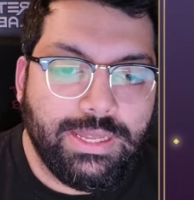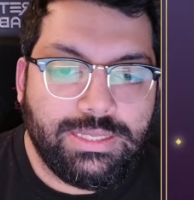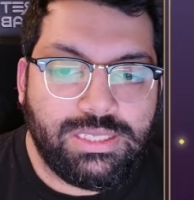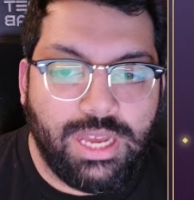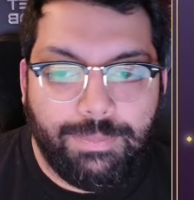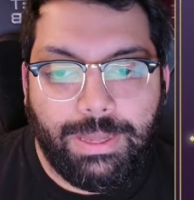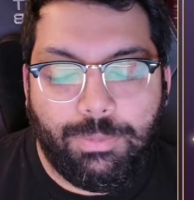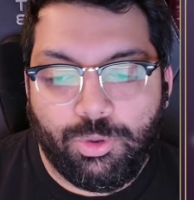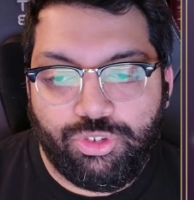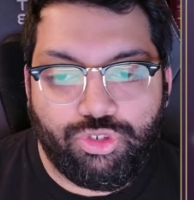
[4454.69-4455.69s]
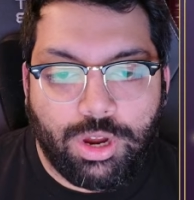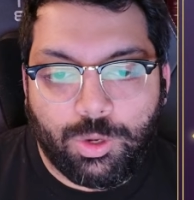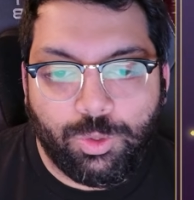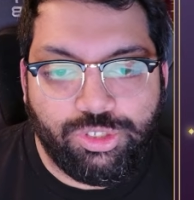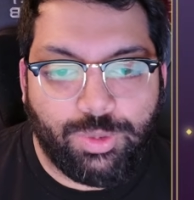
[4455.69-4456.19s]
certain people
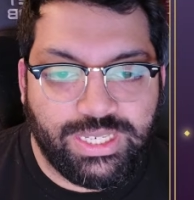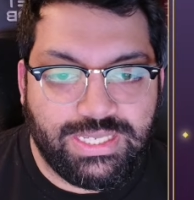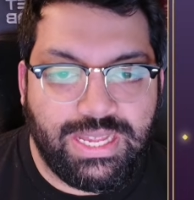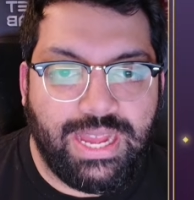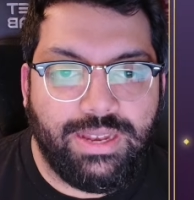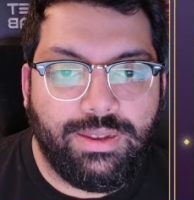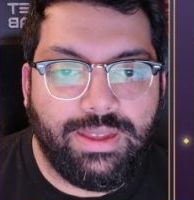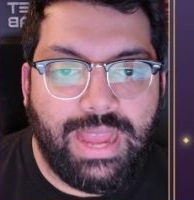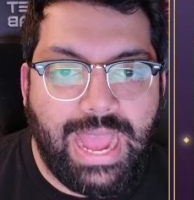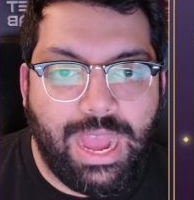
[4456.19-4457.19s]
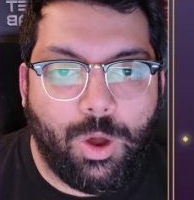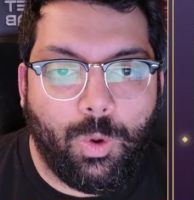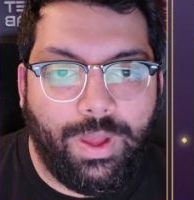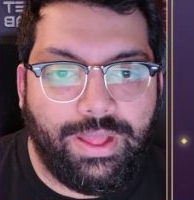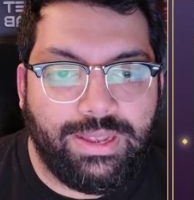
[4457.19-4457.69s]
struggle to understand how